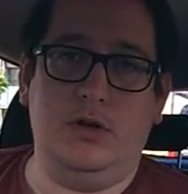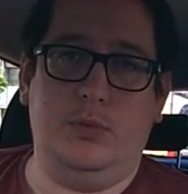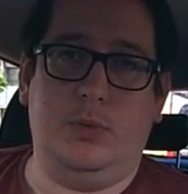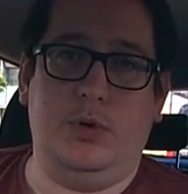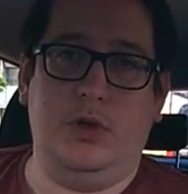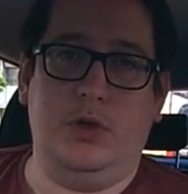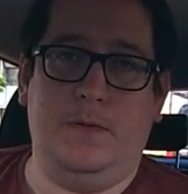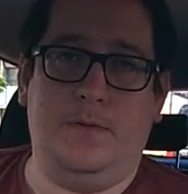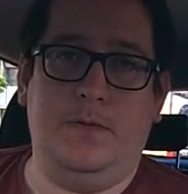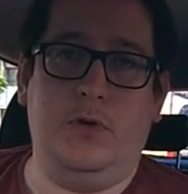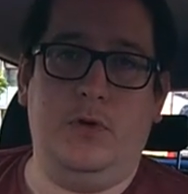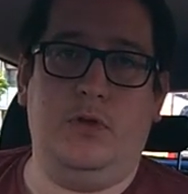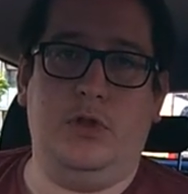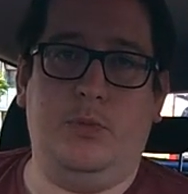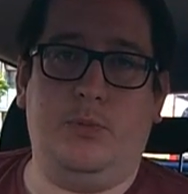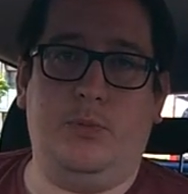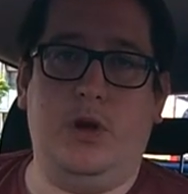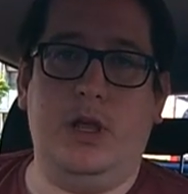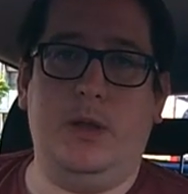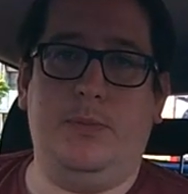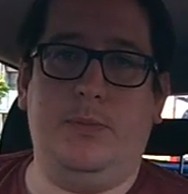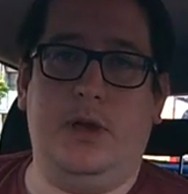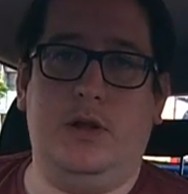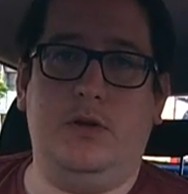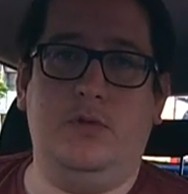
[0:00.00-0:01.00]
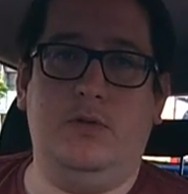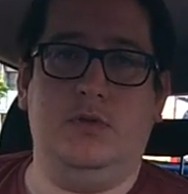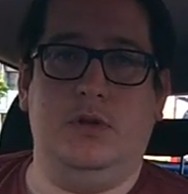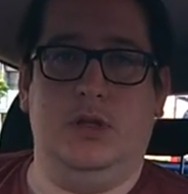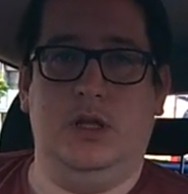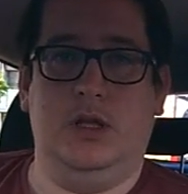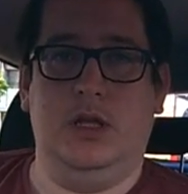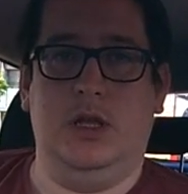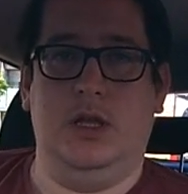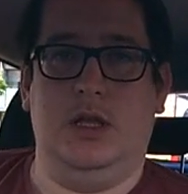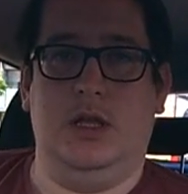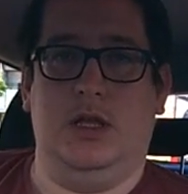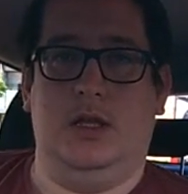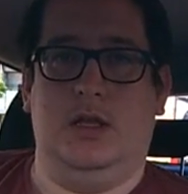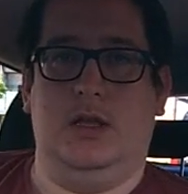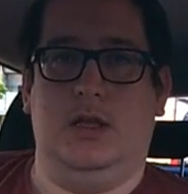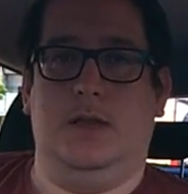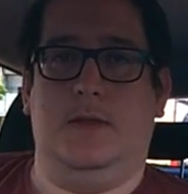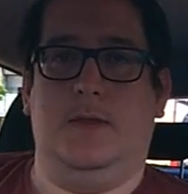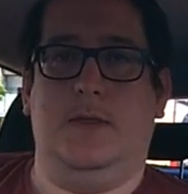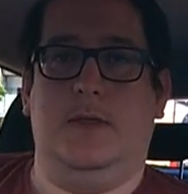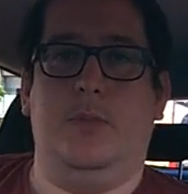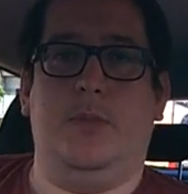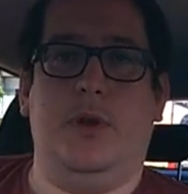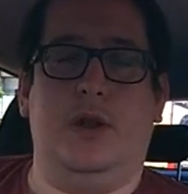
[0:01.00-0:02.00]
you put your foot on the brake pedal,
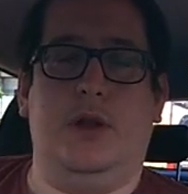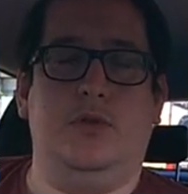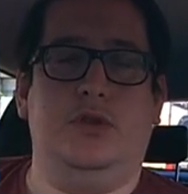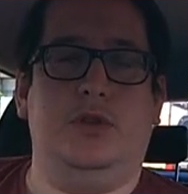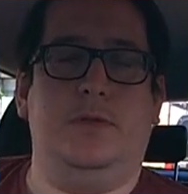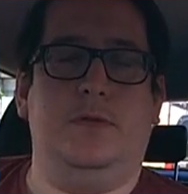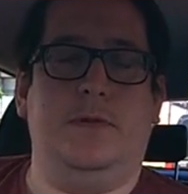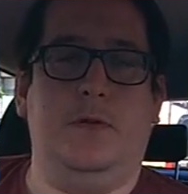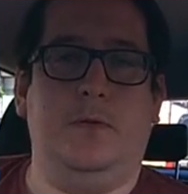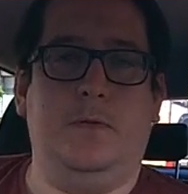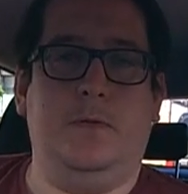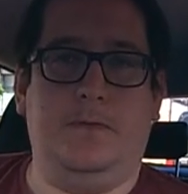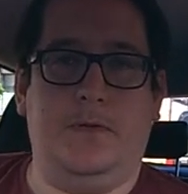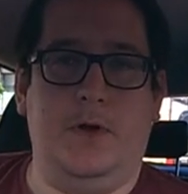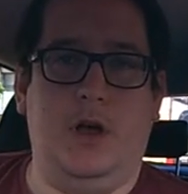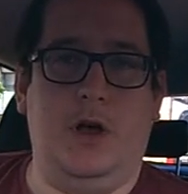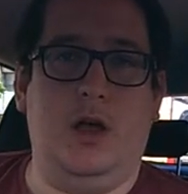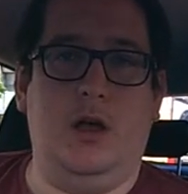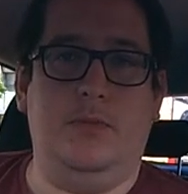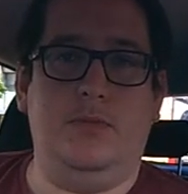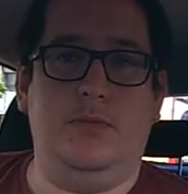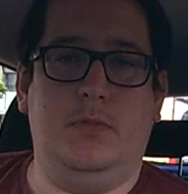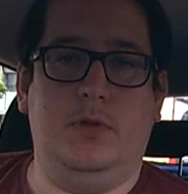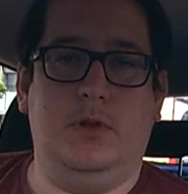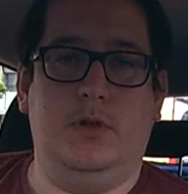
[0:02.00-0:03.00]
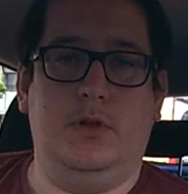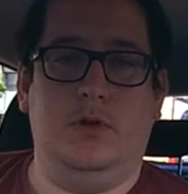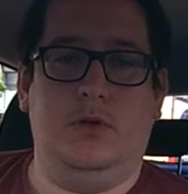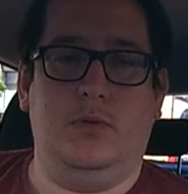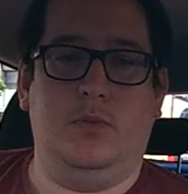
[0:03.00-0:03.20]
the pedal should feel firm.